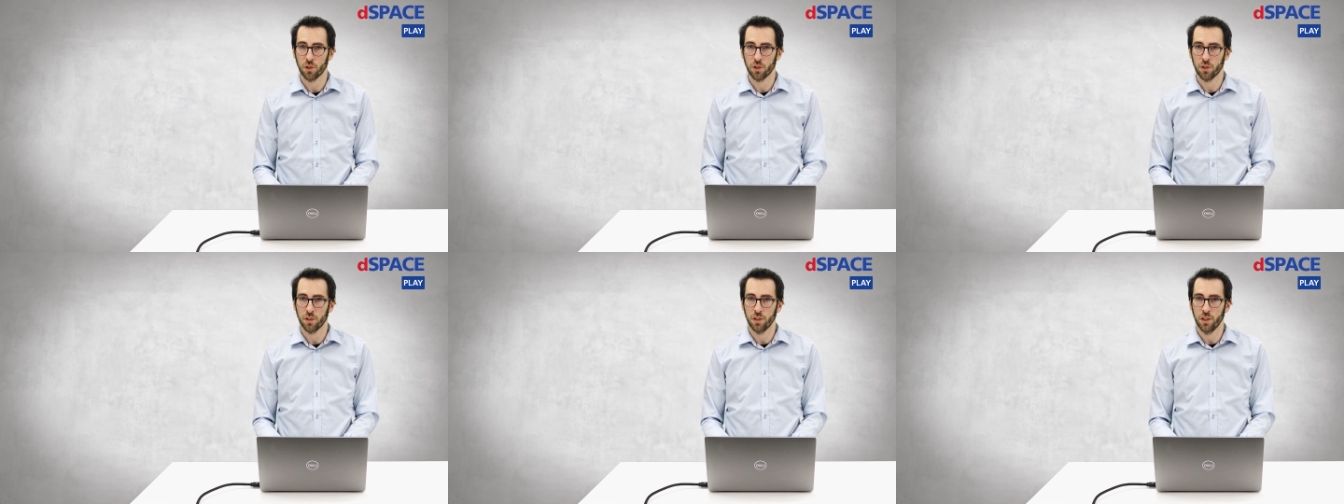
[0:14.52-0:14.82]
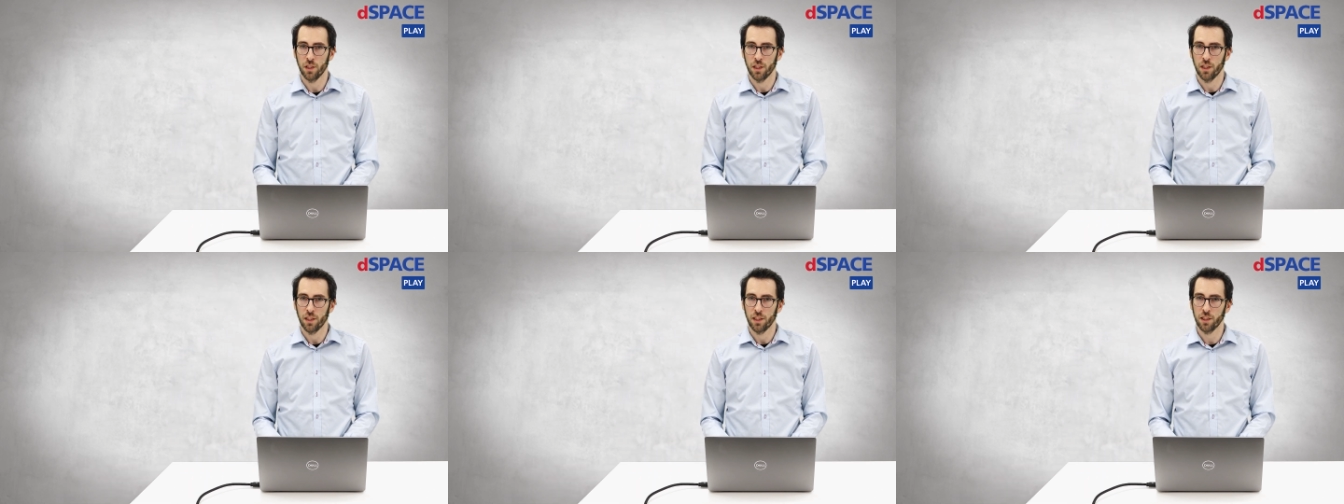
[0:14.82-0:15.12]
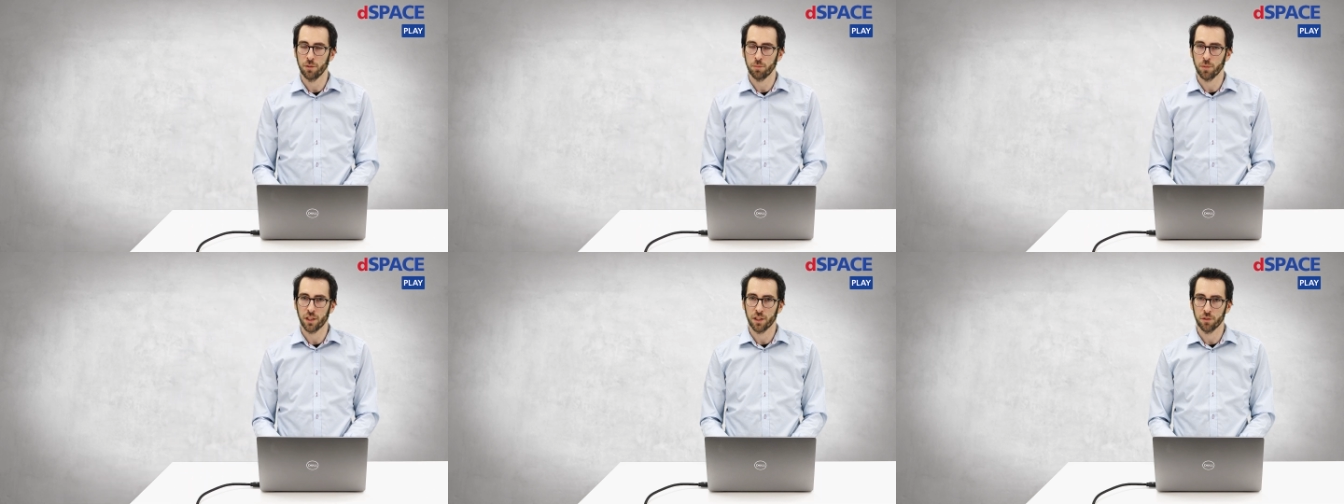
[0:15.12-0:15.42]
all,
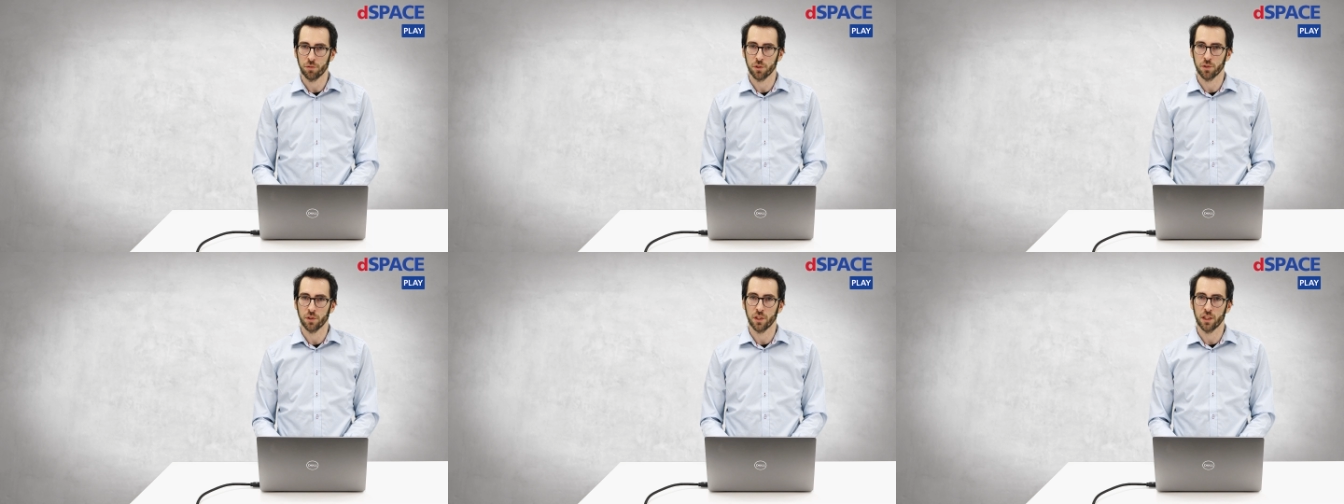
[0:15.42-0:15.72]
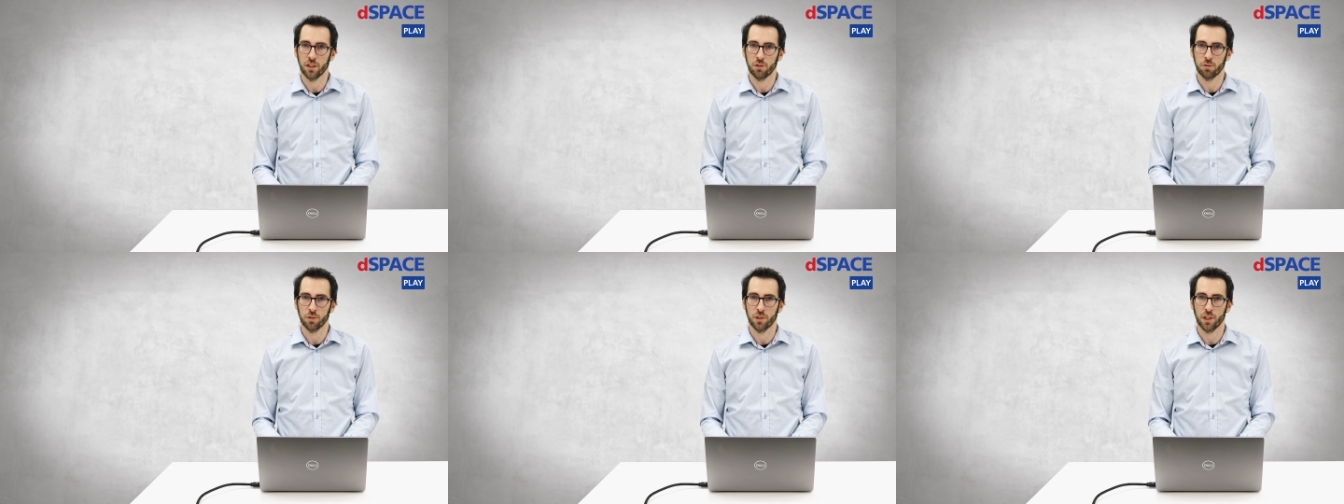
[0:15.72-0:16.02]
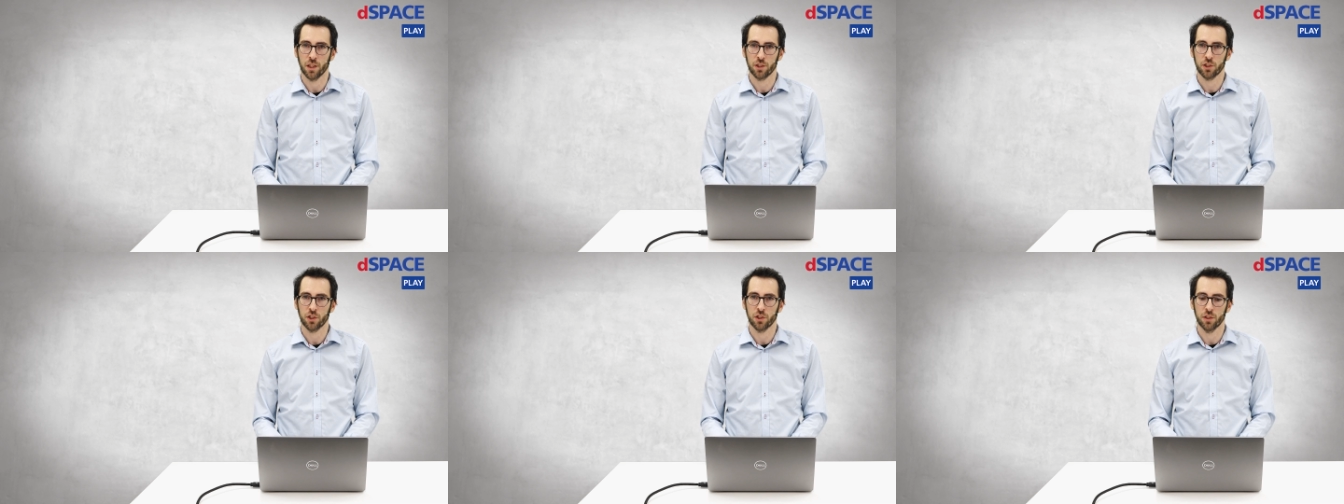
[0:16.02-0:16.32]
let me give you an
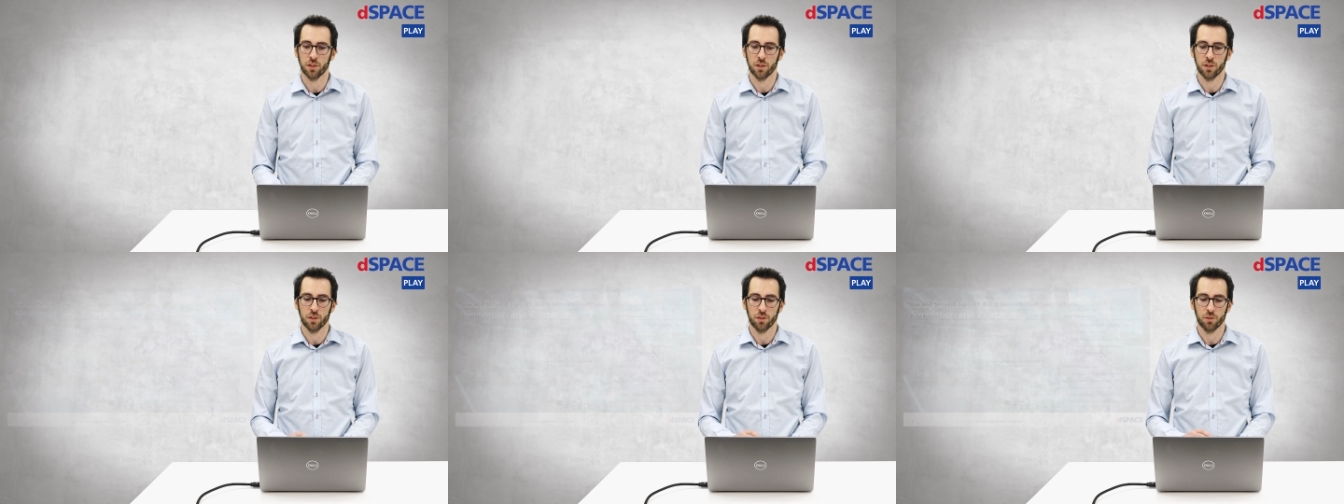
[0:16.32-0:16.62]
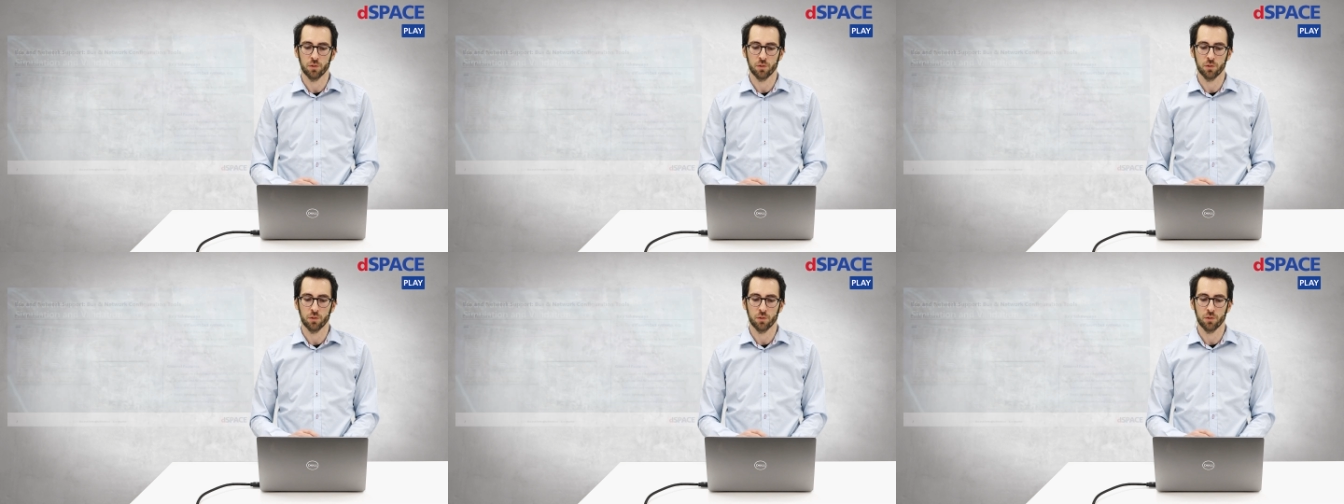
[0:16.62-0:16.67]
introduction